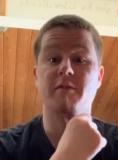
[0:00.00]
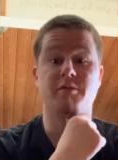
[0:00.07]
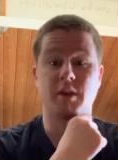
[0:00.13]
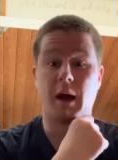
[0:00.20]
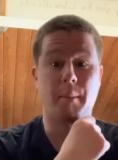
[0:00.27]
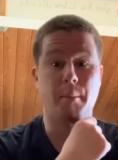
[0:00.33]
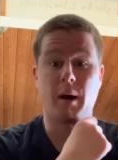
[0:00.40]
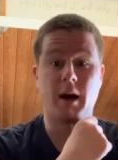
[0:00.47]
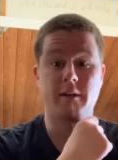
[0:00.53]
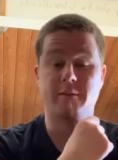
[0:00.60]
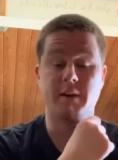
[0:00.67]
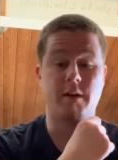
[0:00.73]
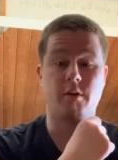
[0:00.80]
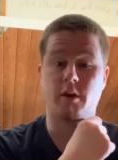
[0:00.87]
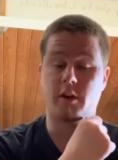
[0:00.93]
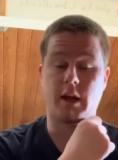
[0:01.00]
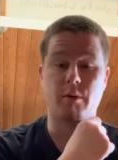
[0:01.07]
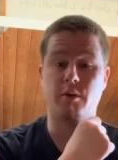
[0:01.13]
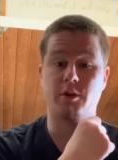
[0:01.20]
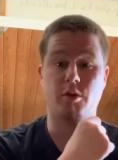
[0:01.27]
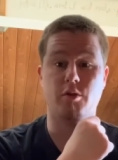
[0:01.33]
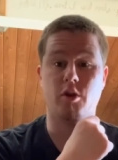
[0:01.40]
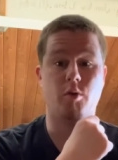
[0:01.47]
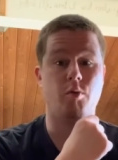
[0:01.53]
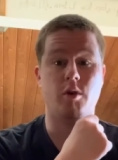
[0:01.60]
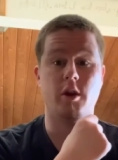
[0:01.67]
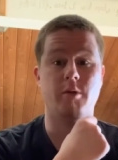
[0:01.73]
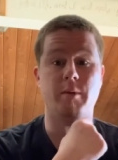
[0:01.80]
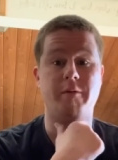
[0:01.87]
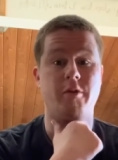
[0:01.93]
not my favorite, because I really don't know what
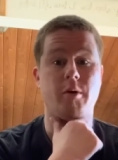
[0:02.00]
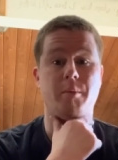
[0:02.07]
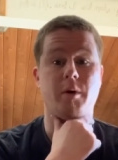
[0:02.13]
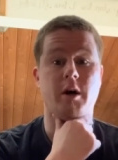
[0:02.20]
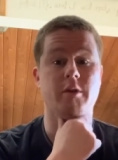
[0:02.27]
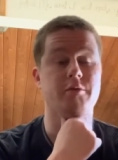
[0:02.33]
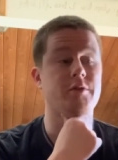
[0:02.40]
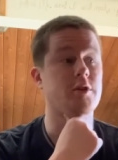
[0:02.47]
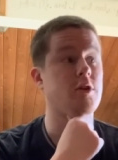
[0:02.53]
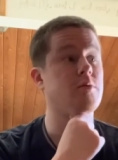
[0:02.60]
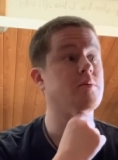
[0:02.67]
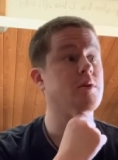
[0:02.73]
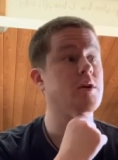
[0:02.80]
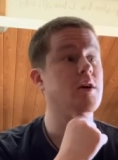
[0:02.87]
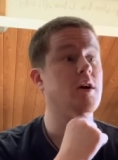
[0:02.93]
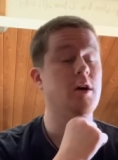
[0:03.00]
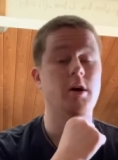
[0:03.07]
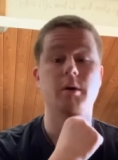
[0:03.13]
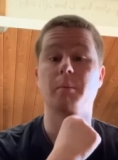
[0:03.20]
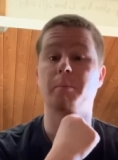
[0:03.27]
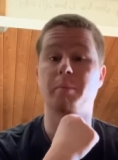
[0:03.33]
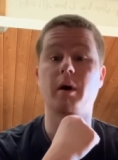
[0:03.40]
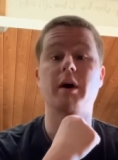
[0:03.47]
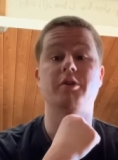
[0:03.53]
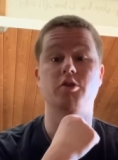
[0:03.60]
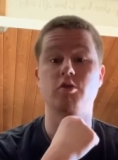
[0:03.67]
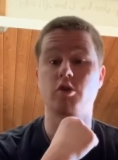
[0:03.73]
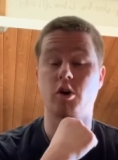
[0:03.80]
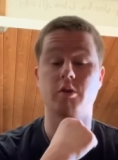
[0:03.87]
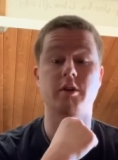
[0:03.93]
is my favorite Bond film. But I do
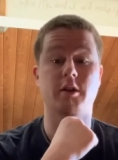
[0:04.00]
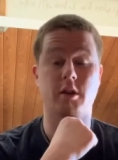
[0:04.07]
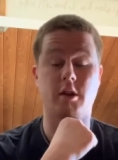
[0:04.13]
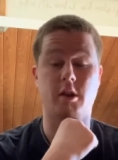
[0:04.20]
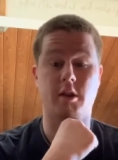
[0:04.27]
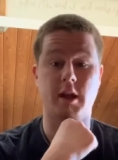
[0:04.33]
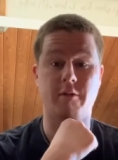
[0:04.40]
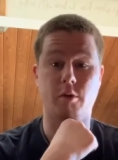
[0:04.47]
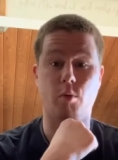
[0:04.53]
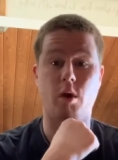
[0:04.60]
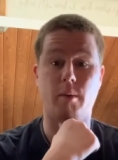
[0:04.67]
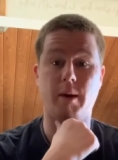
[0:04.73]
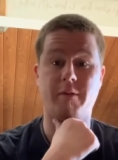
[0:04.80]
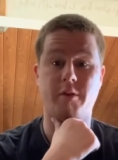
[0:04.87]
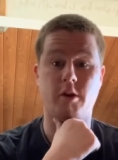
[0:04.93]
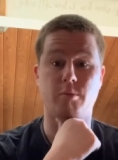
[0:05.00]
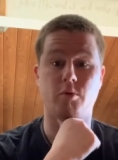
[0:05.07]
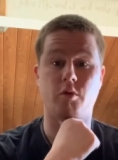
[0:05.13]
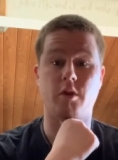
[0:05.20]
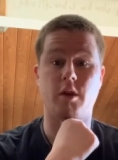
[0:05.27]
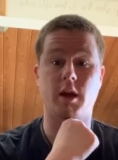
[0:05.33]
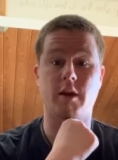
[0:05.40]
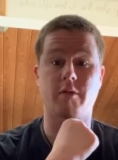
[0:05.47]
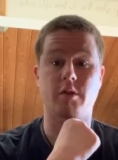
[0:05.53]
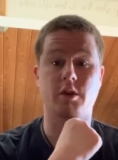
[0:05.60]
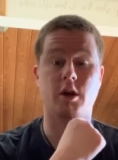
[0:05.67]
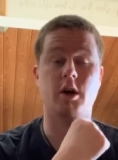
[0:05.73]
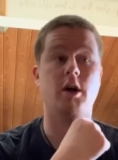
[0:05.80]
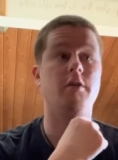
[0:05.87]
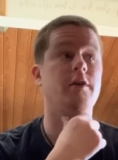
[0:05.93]
know that this is definitely one of my favorite movies I ever
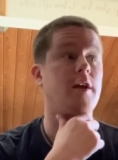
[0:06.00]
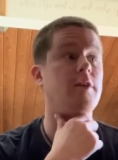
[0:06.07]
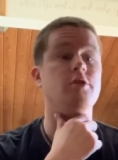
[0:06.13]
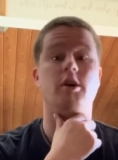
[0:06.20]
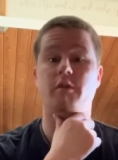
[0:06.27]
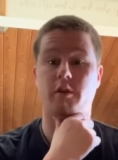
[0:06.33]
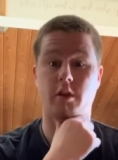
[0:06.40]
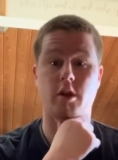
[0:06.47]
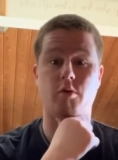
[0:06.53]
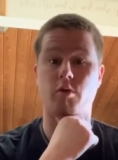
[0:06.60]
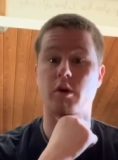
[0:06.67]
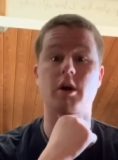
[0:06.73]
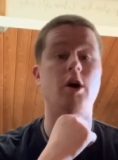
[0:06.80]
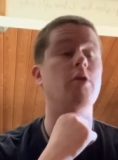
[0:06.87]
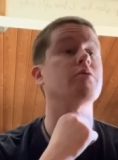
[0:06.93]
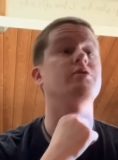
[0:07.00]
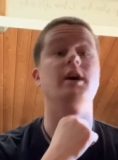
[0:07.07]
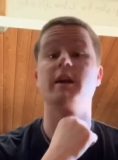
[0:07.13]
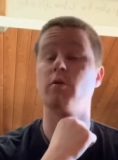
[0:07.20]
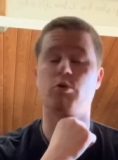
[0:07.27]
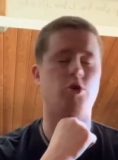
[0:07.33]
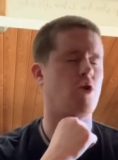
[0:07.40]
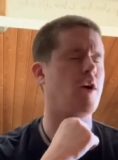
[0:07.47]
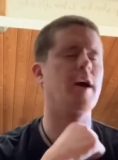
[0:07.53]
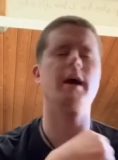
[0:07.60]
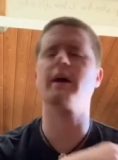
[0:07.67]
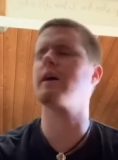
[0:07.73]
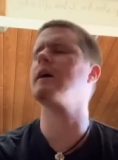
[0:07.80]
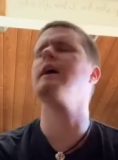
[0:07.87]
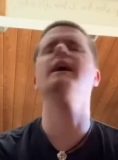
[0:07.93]
loved, because I love Casino Royale, Daniel Craig,